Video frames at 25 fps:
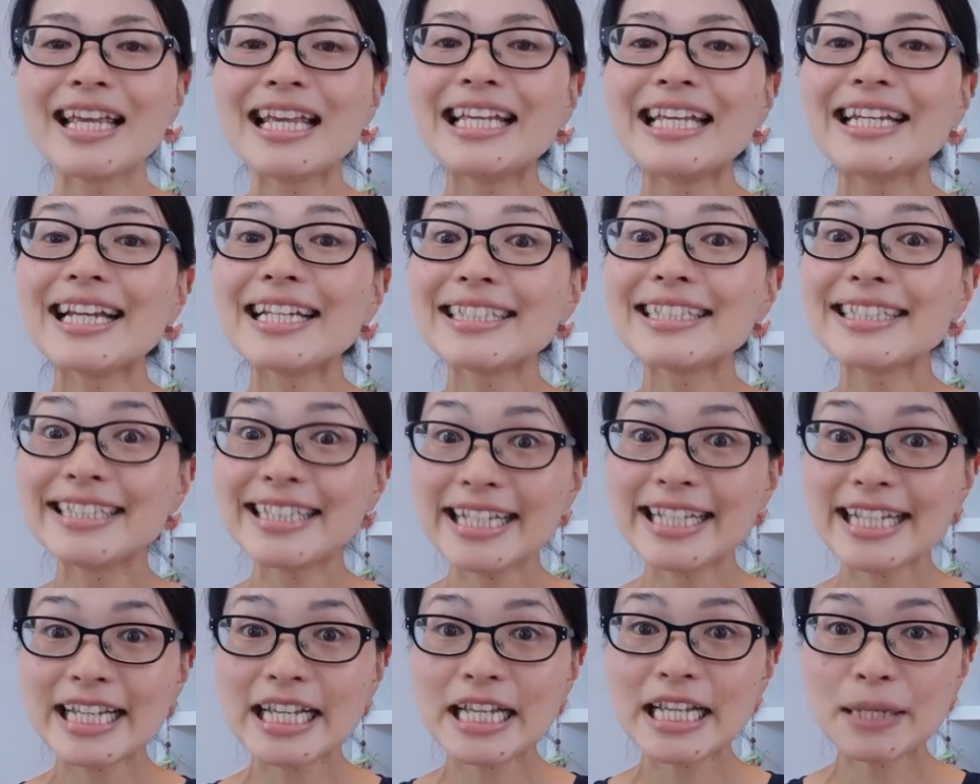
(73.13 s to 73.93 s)
In a
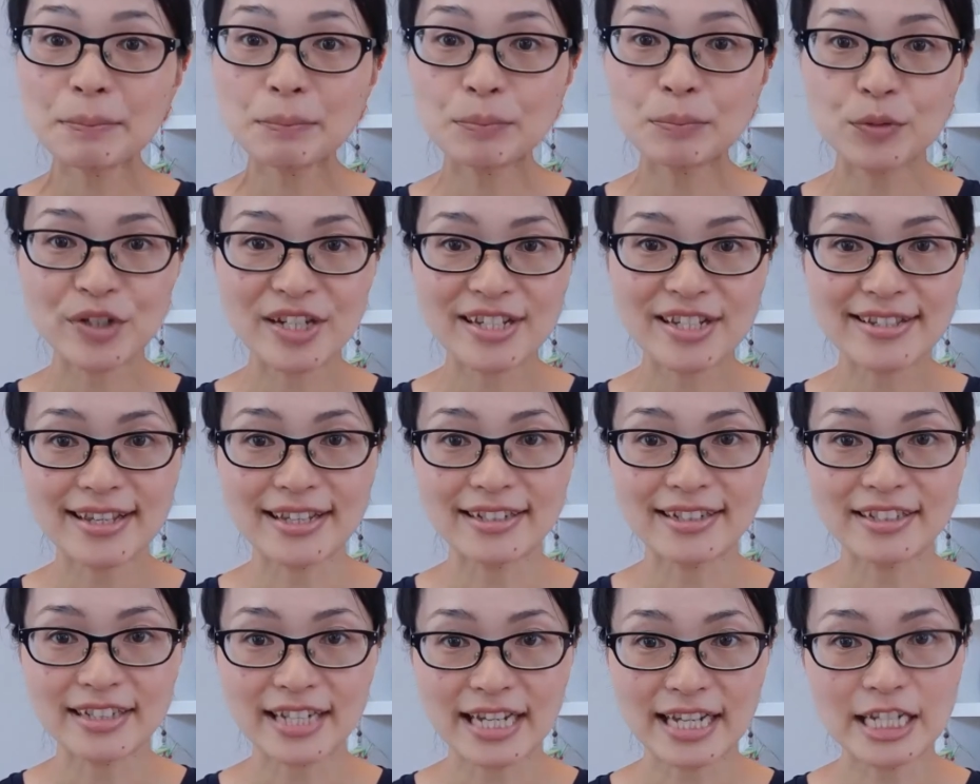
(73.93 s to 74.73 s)
team
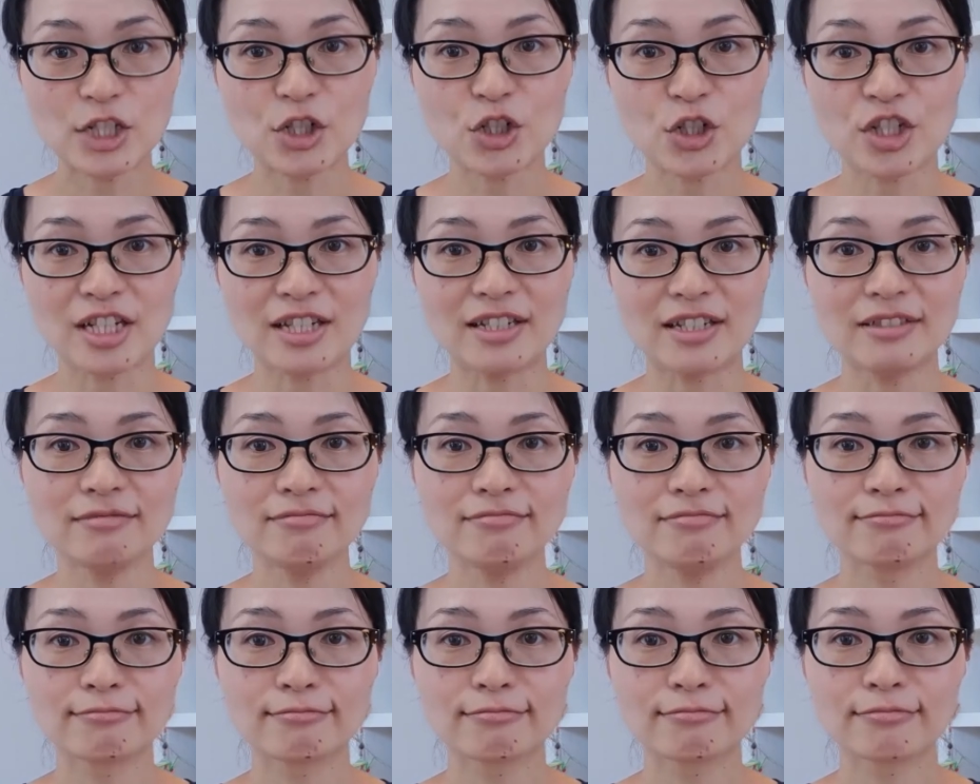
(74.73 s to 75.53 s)
presentation,
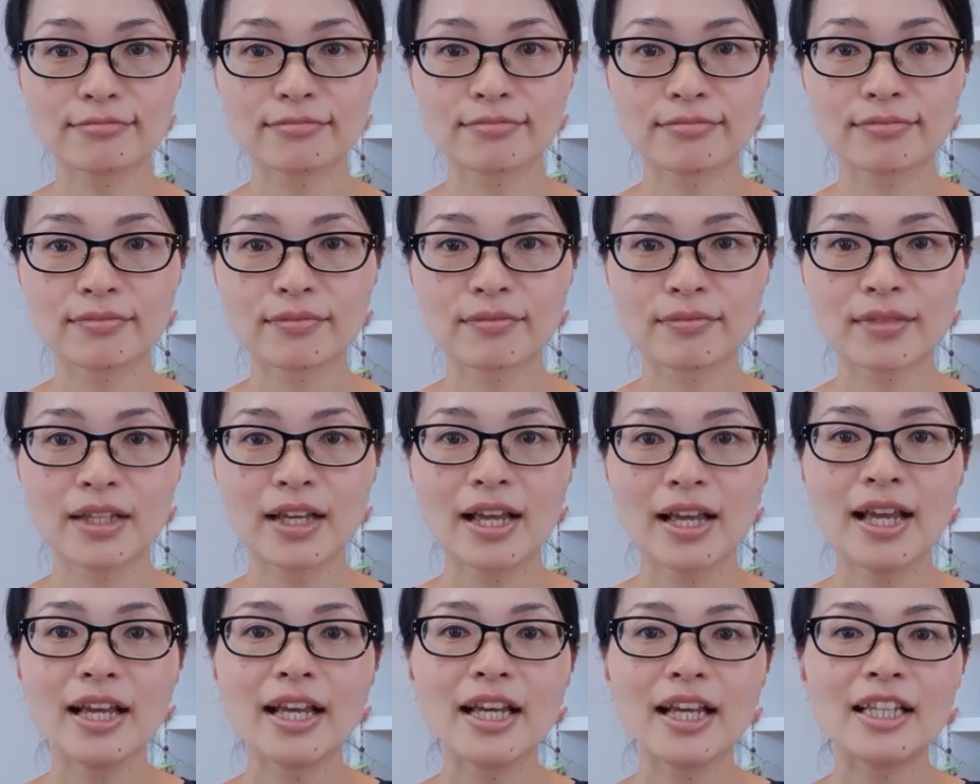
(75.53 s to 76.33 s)

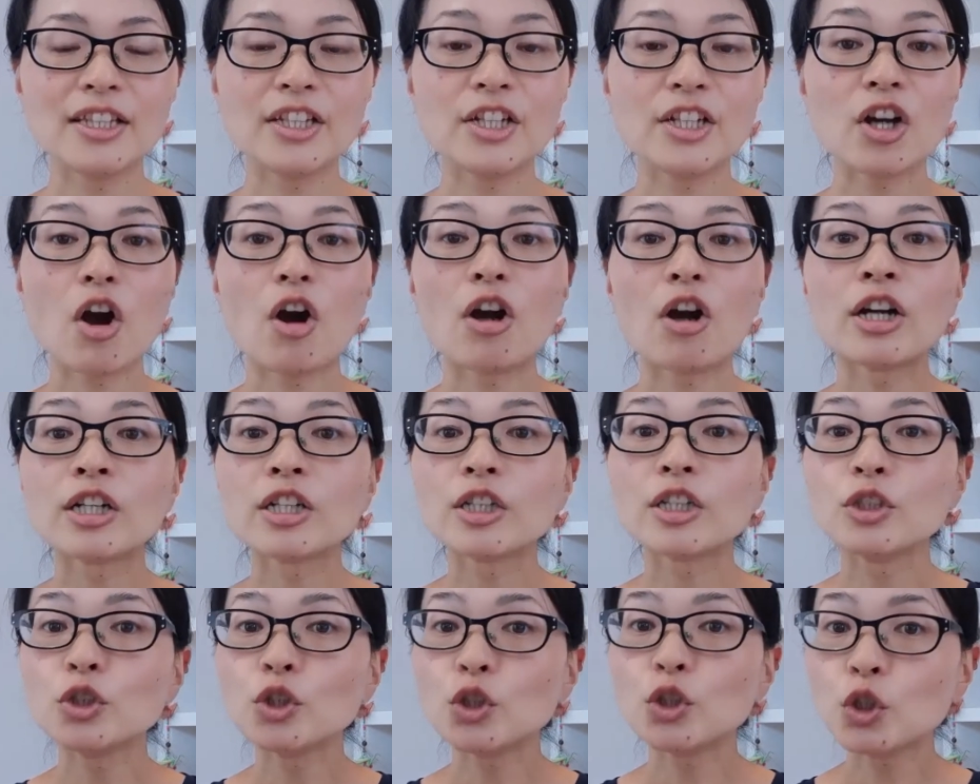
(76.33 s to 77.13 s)
there are
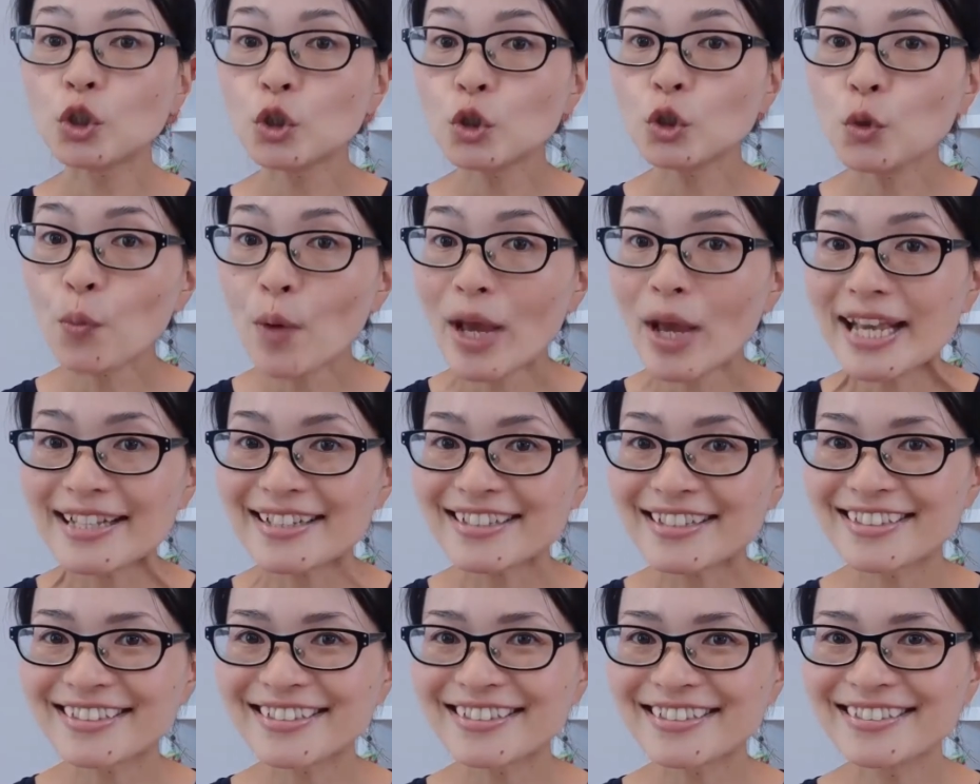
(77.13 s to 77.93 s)
two
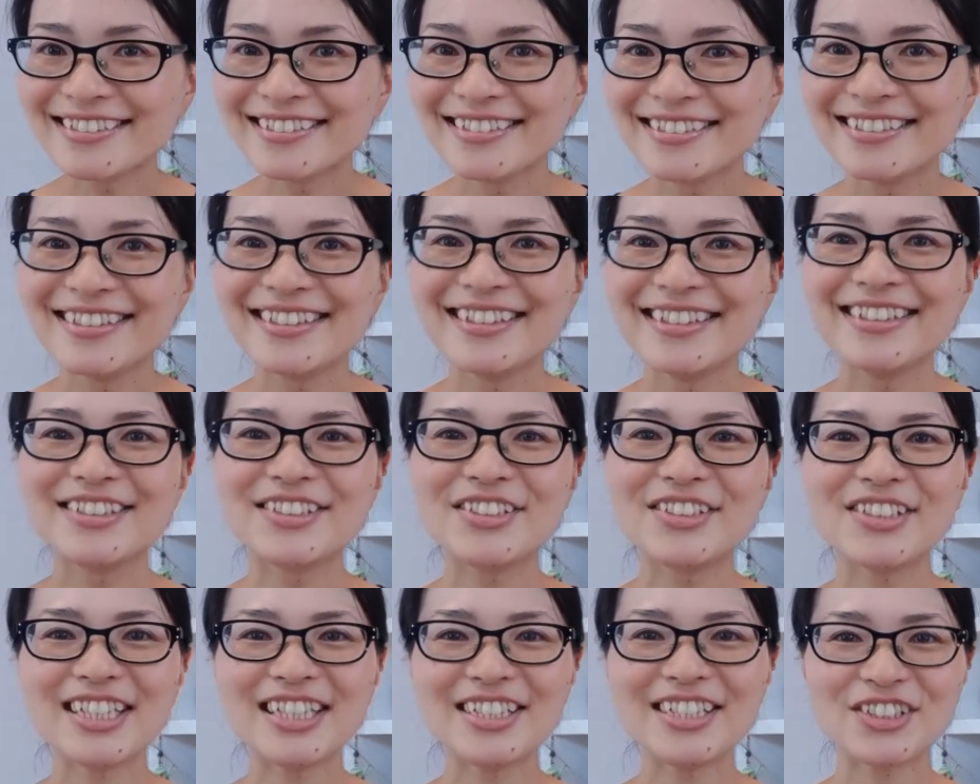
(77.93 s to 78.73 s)
ways
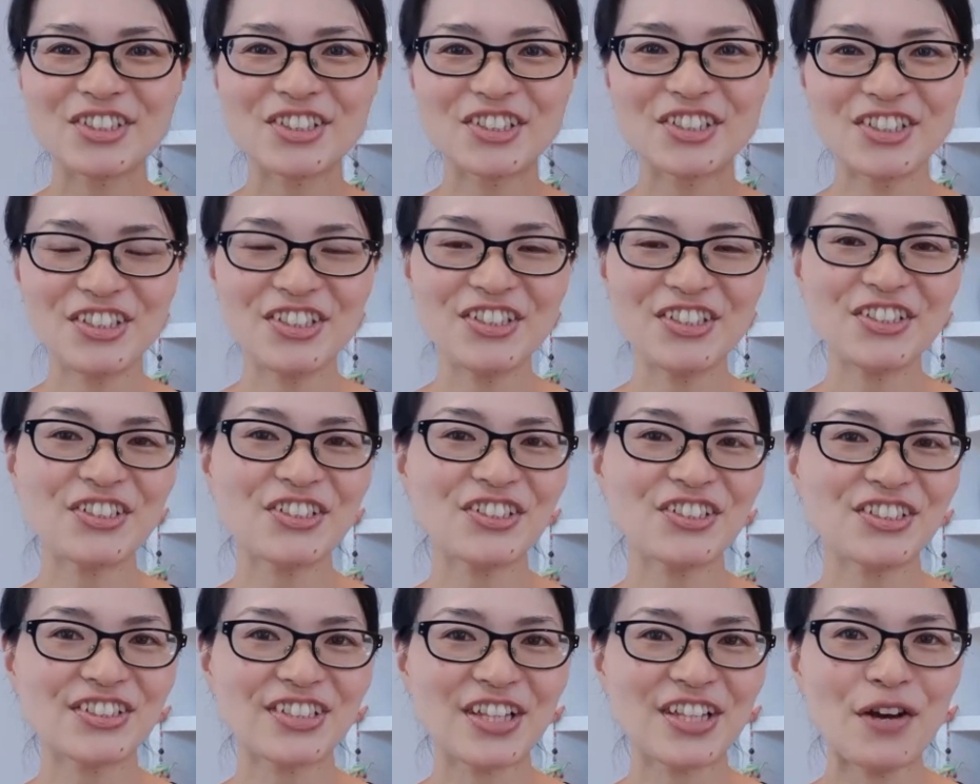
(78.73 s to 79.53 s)
to introduce
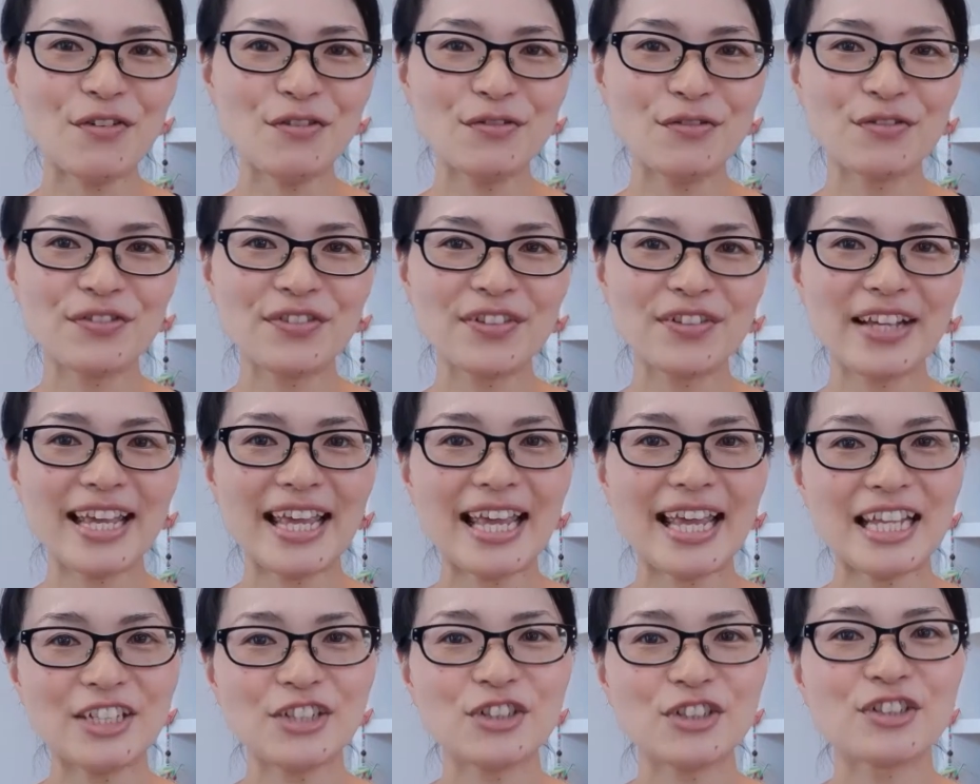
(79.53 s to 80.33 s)
yourself
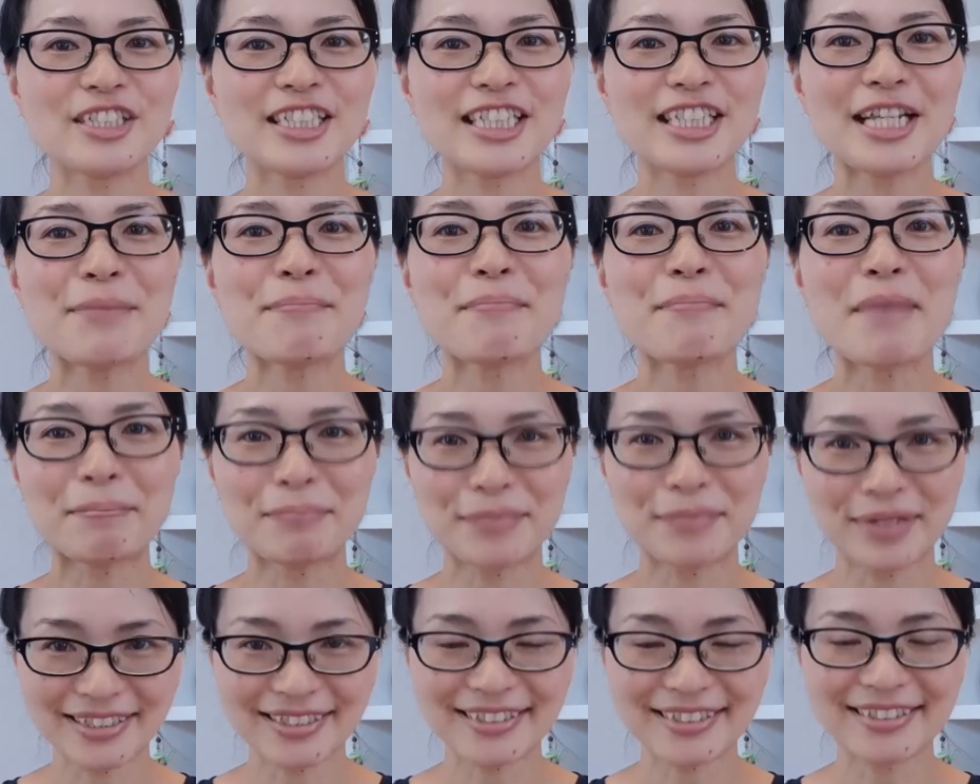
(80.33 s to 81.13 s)
and your team
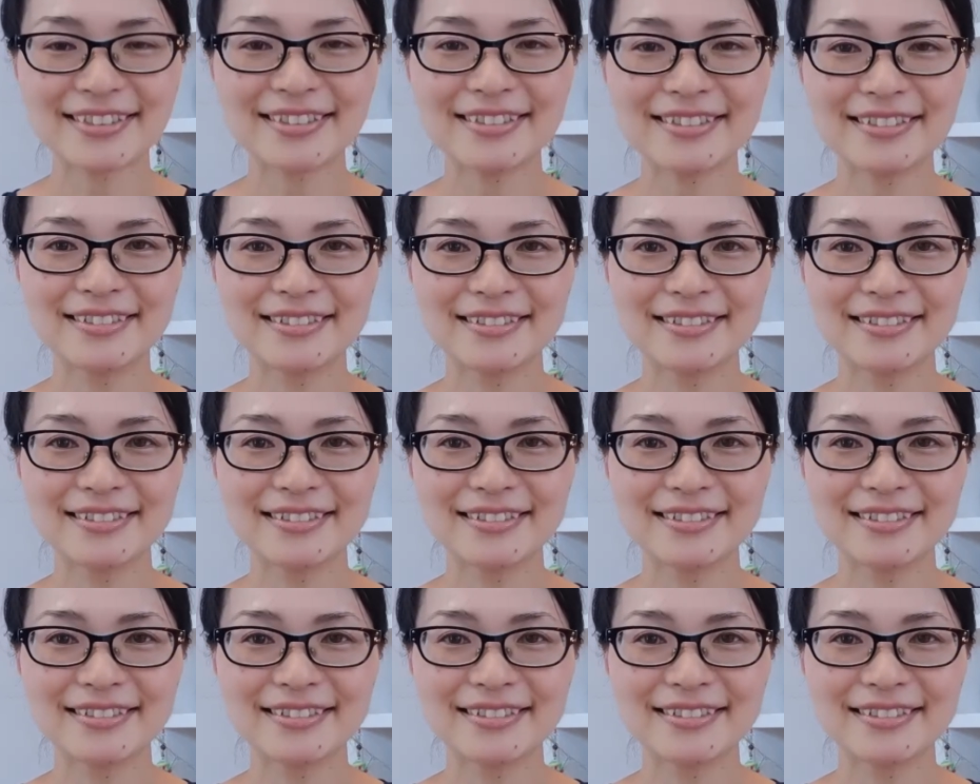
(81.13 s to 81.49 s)
members.